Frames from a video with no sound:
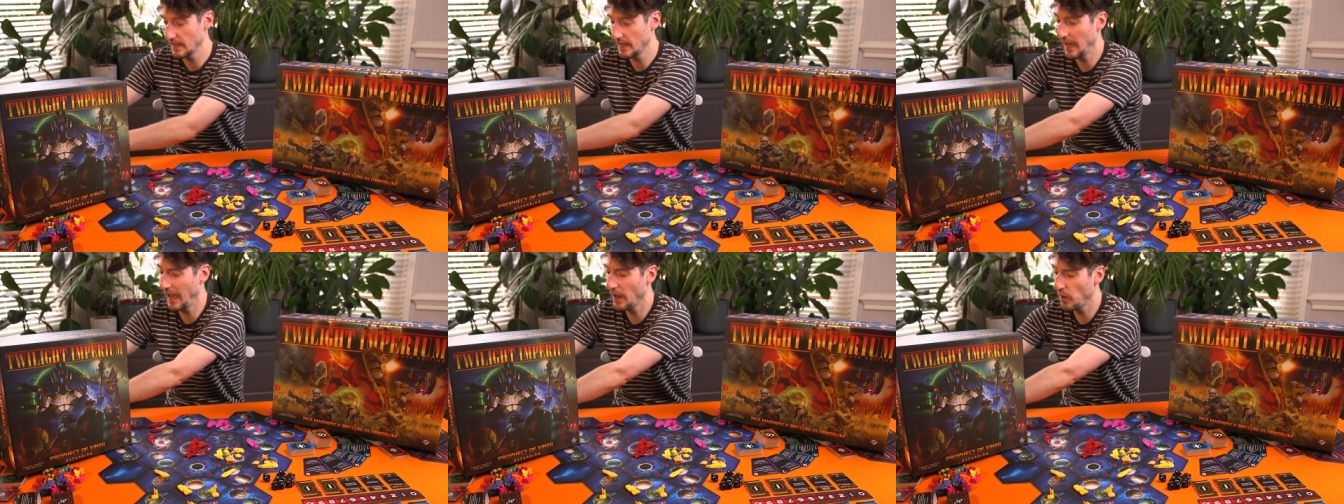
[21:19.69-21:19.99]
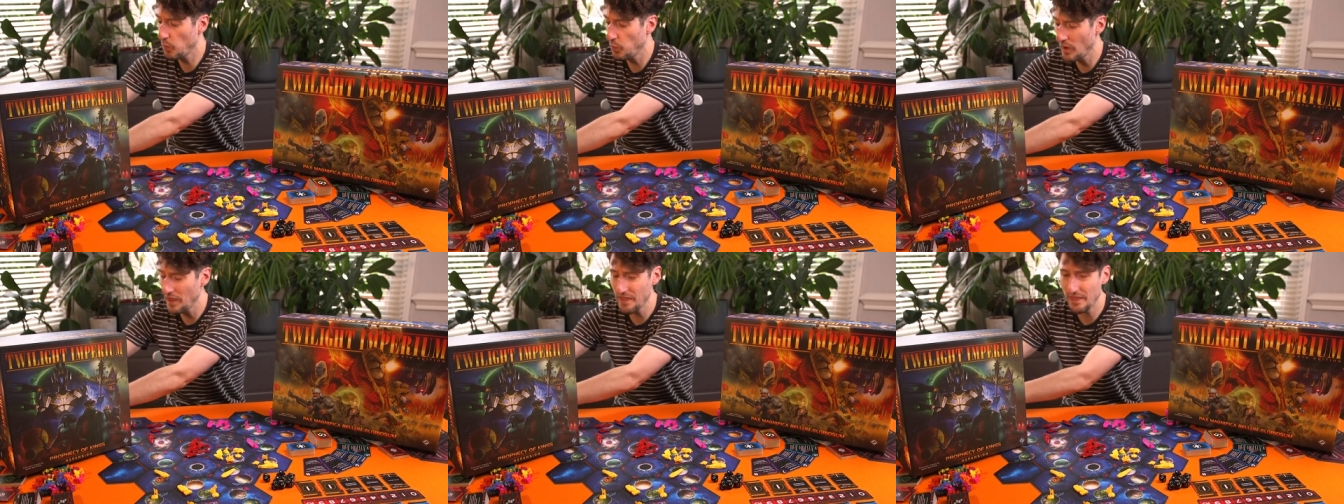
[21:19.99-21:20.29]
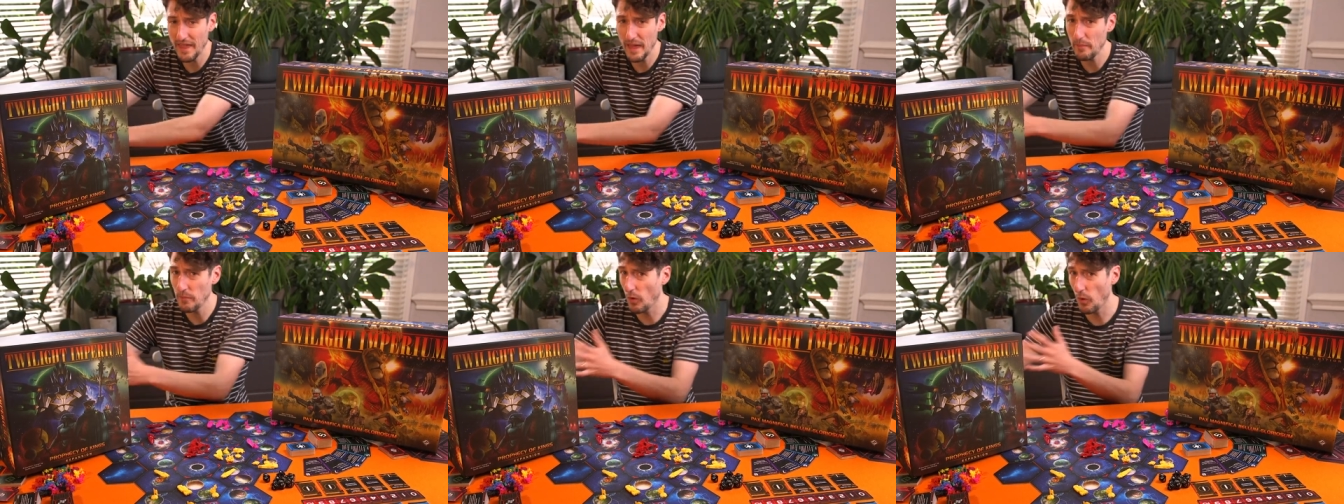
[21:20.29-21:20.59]
And with
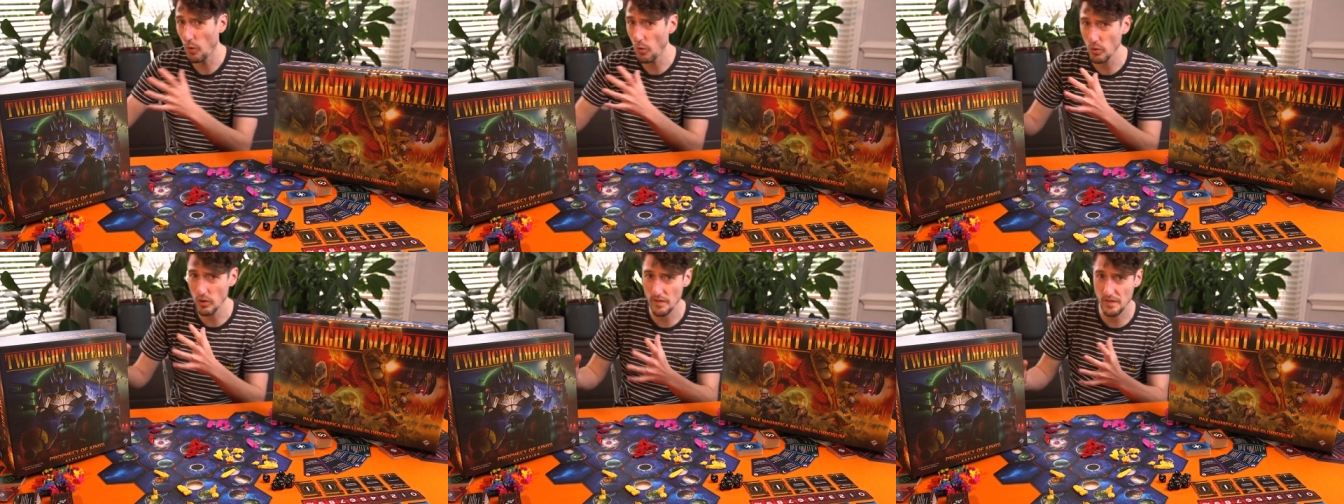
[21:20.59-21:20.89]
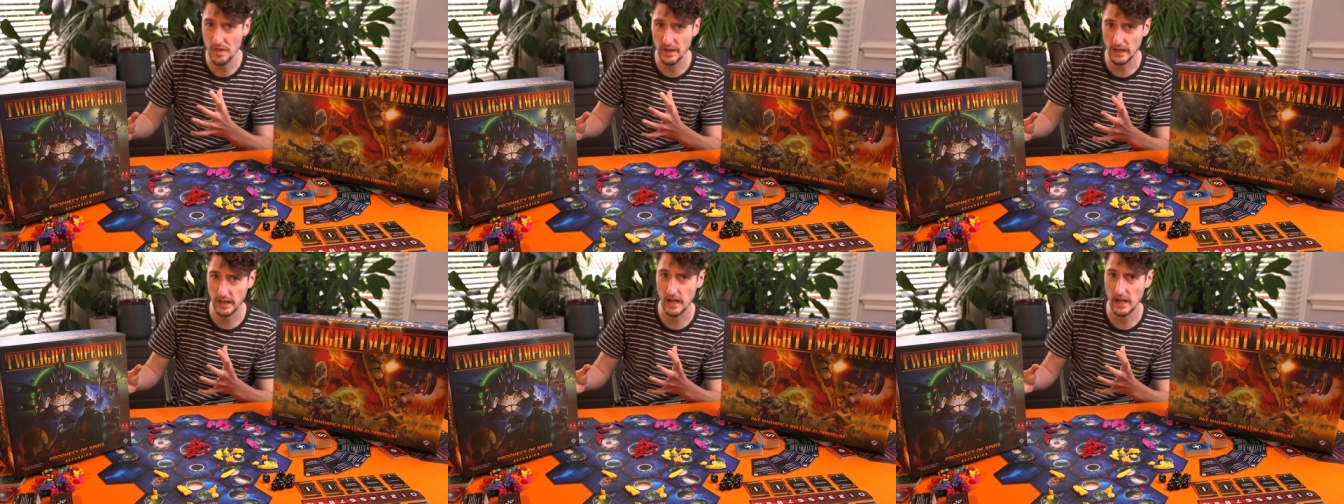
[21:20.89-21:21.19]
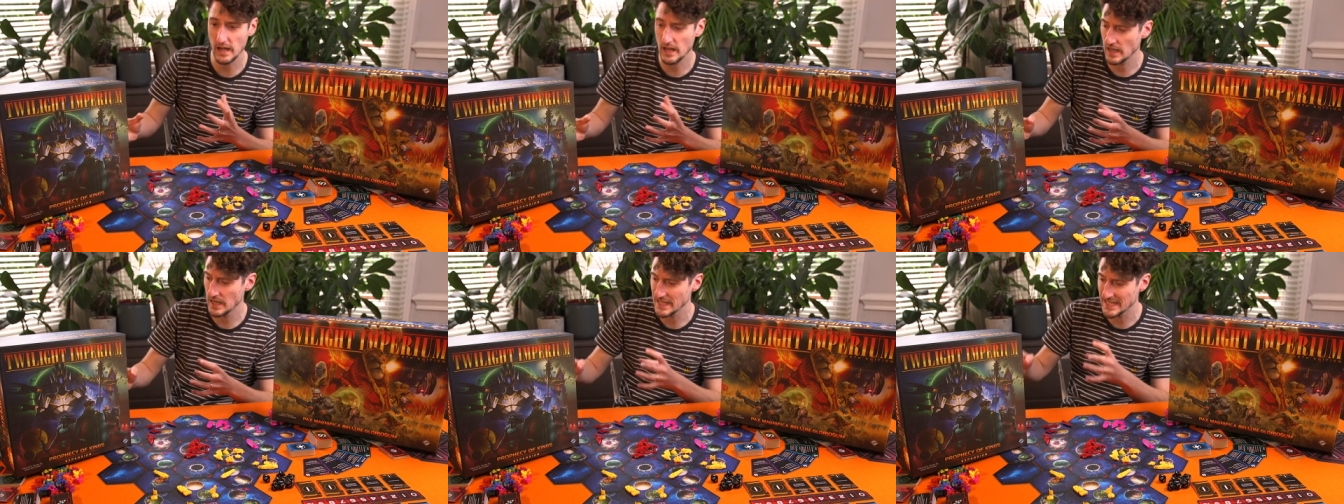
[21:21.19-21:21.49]
them, all of the
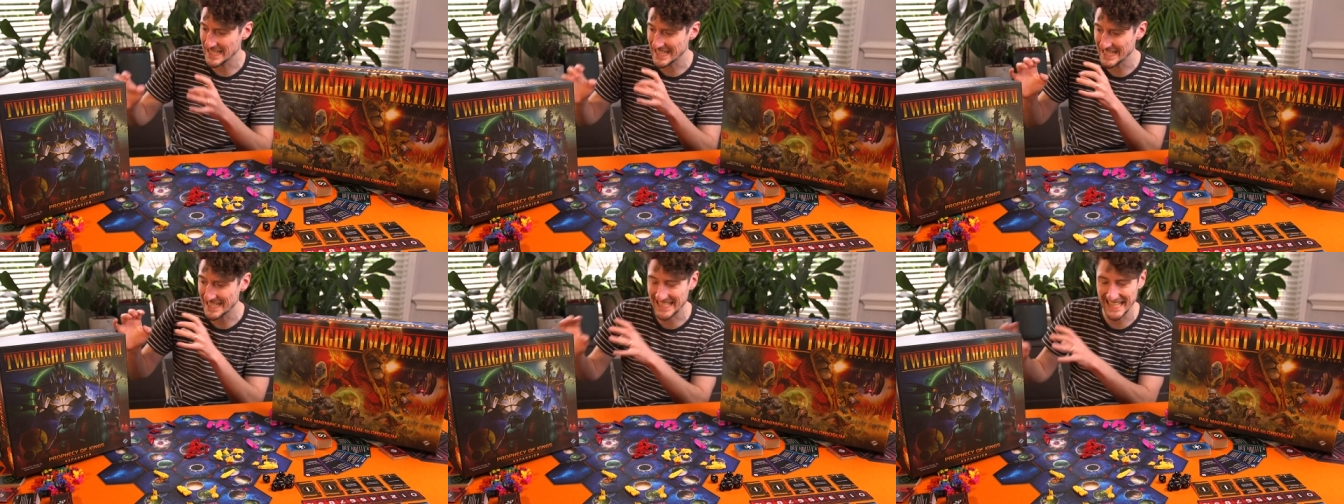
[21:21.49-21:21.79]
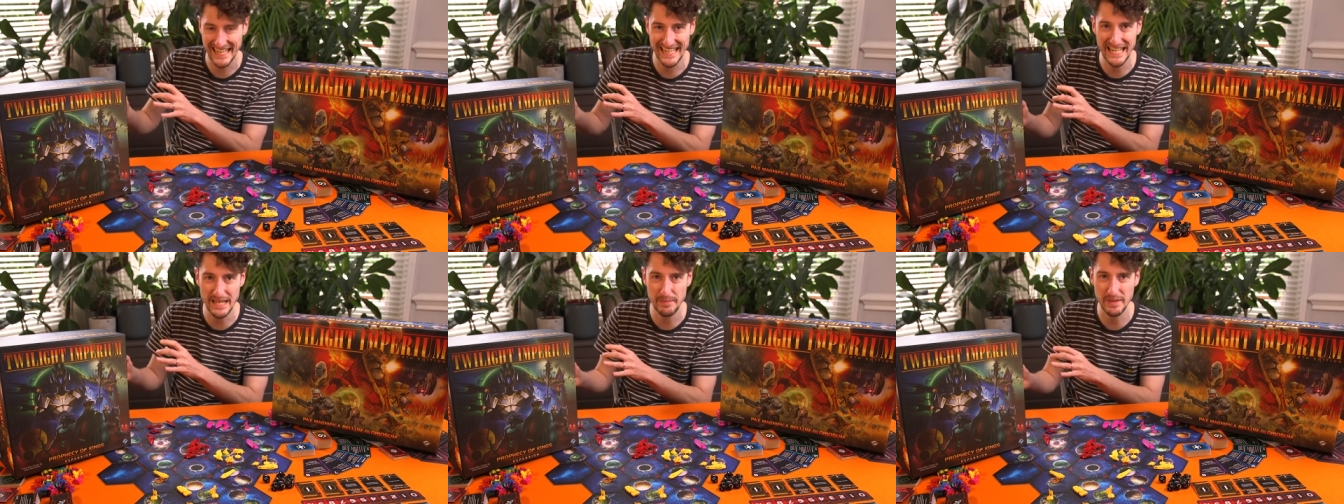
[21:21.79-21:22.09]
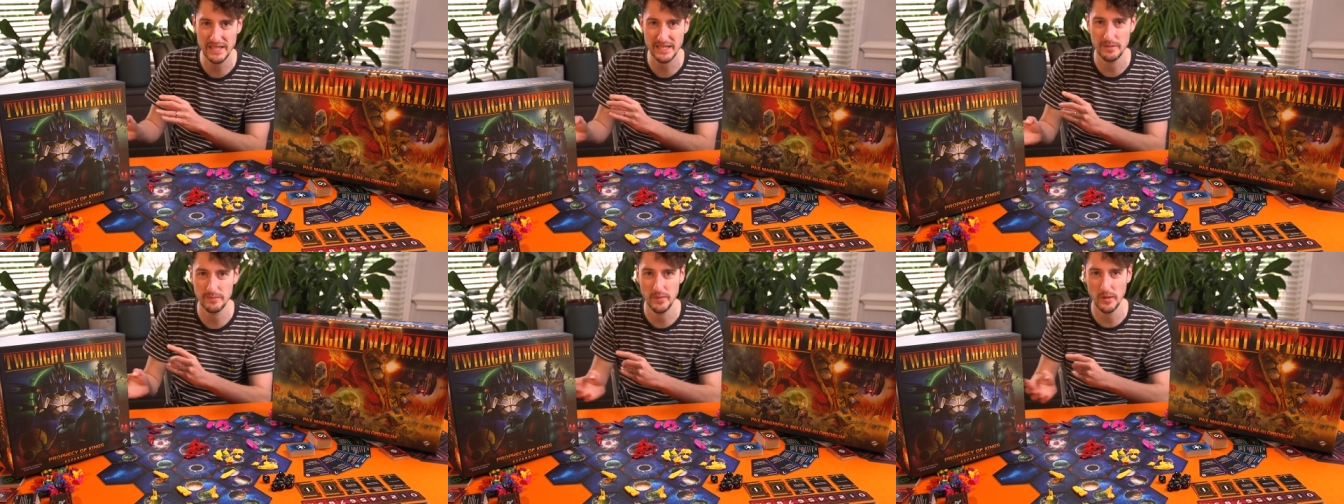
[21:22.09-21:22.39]
cards and tiny
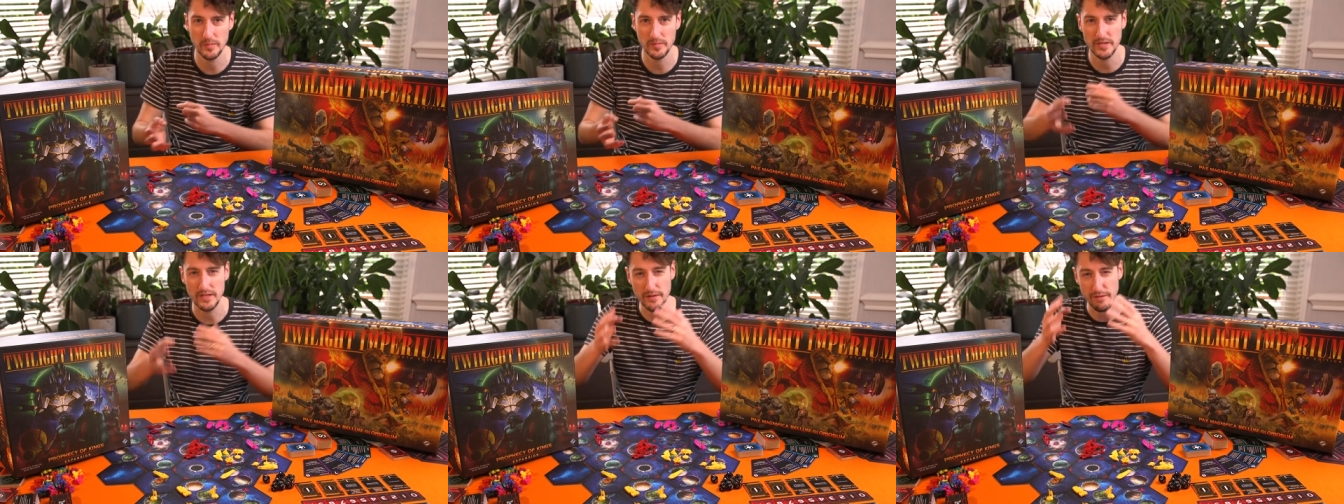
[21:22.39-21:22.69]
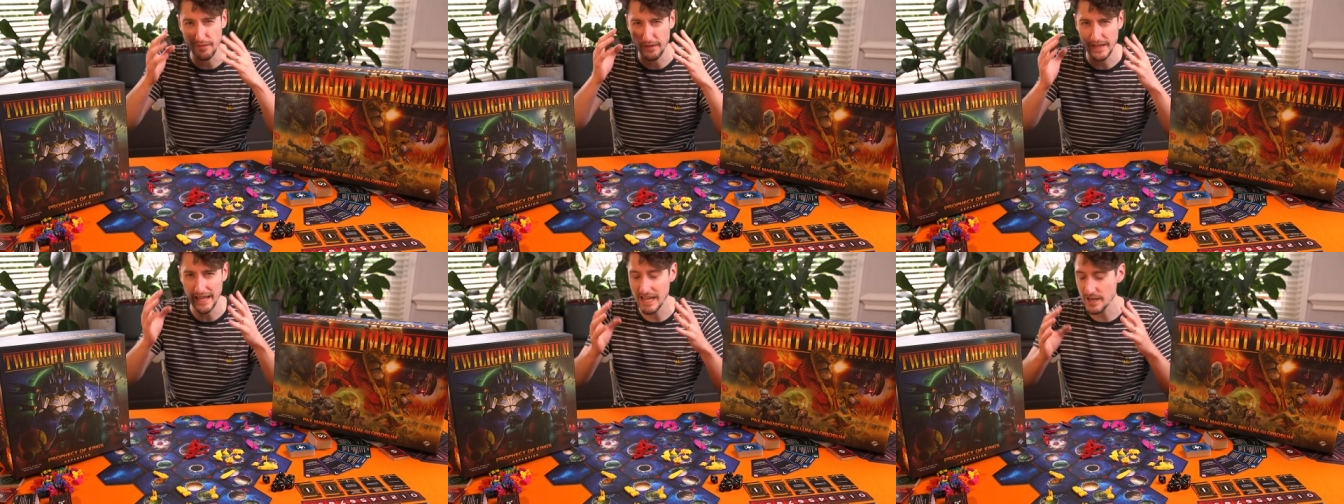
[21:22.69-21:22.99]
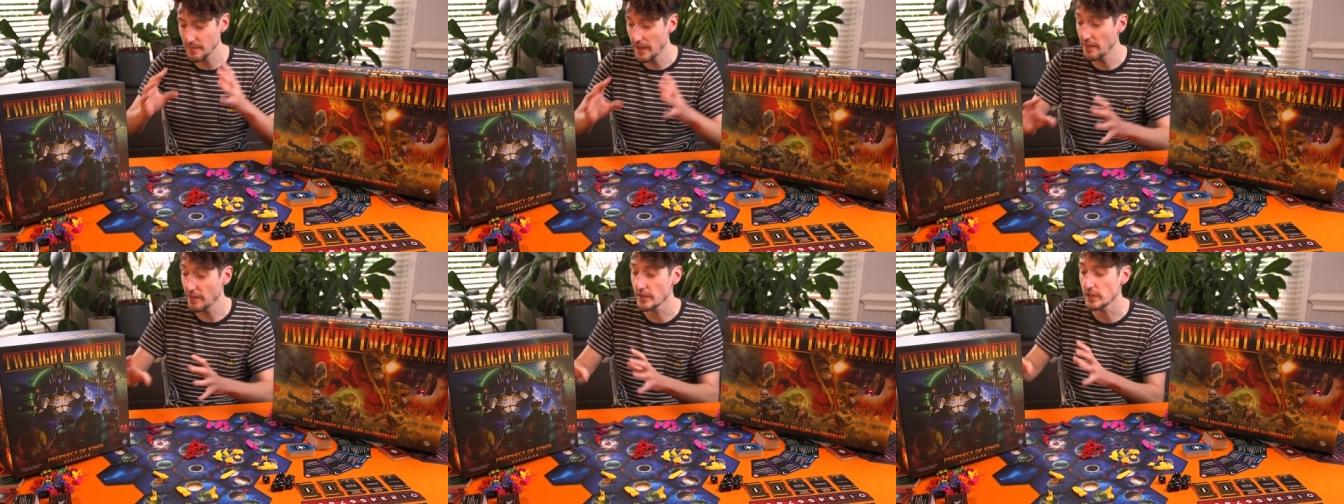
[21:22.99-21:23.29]
bits and bobs that you forget
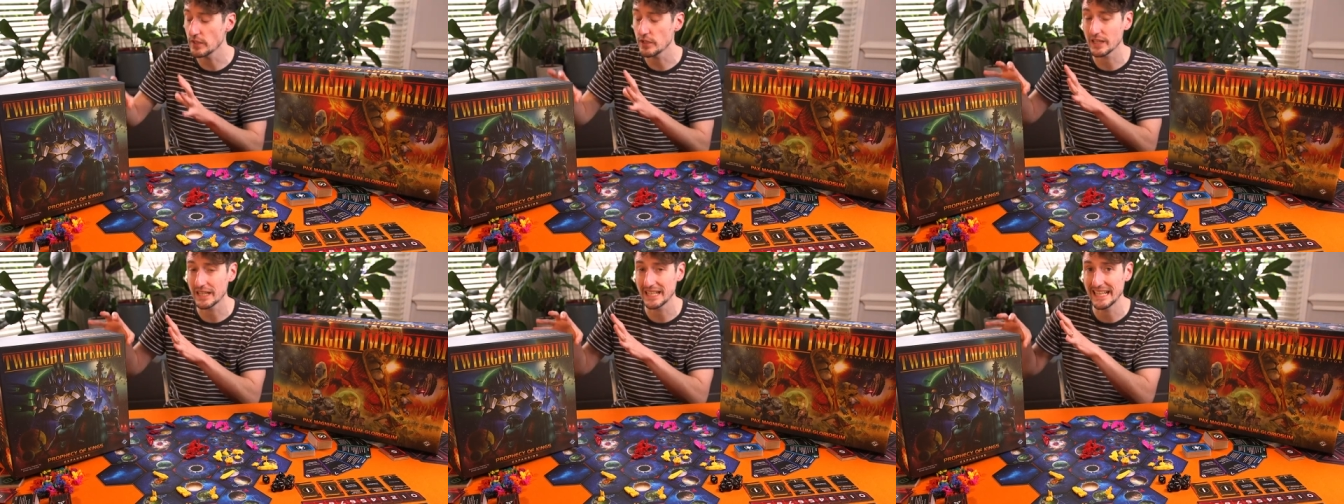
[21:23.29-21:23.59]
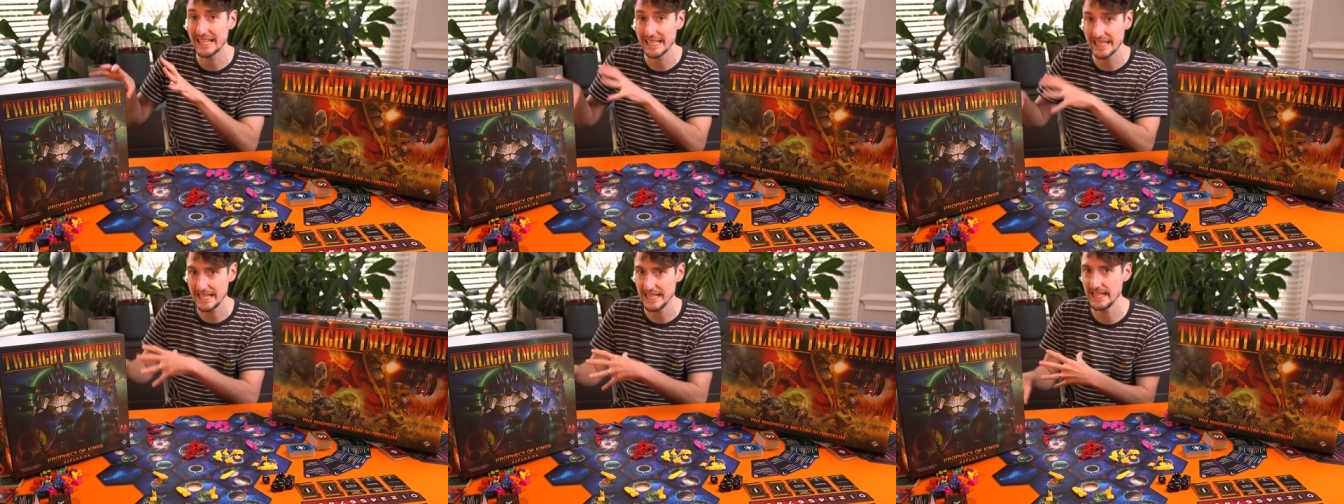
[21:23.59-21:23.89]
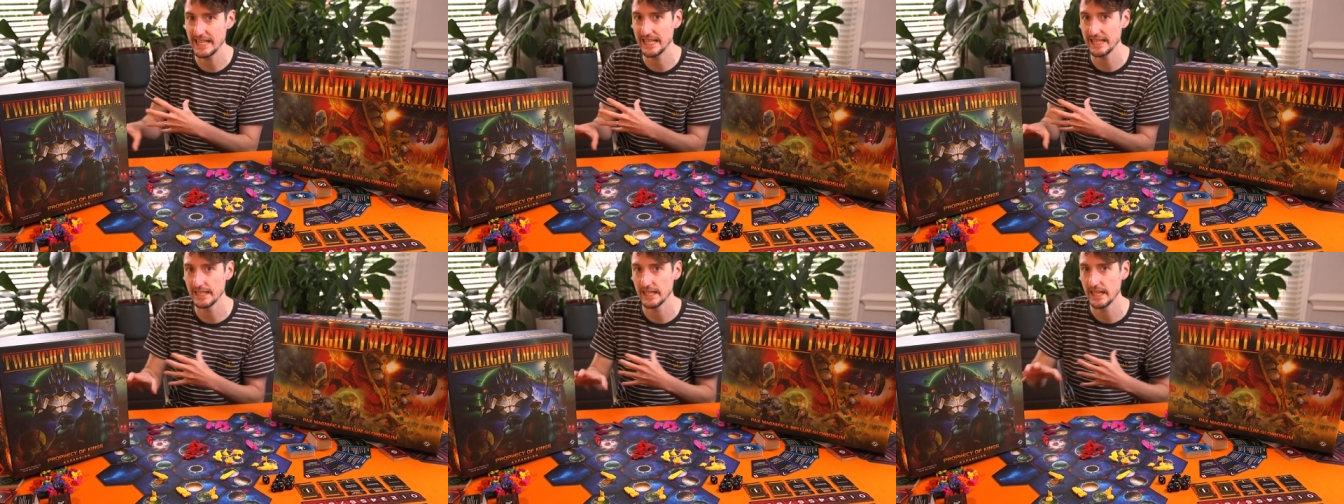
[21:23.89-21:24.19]
about that you're gonna
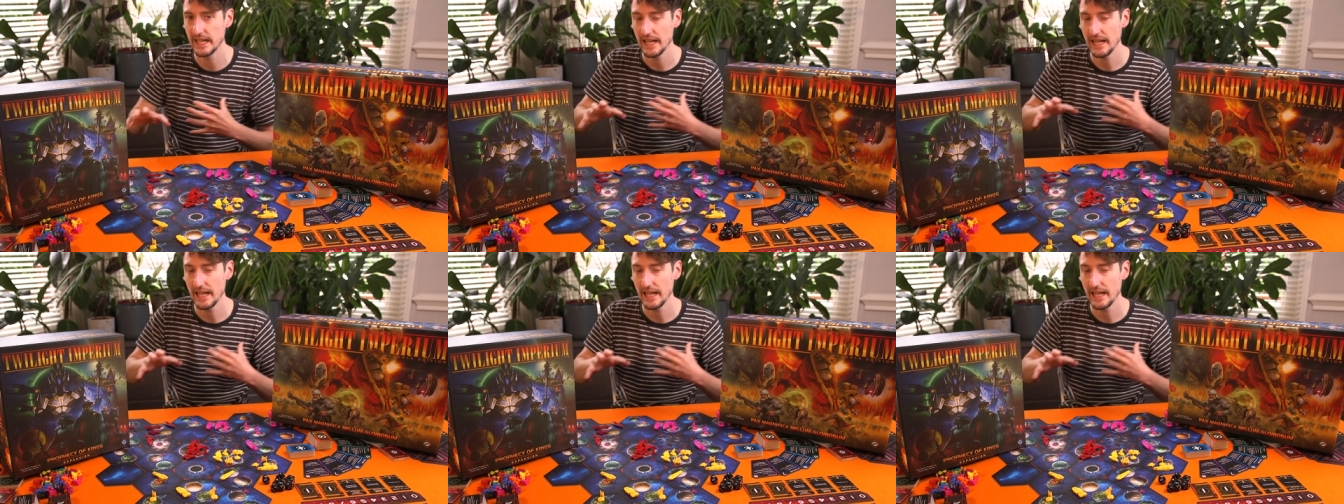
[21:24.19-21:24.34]
need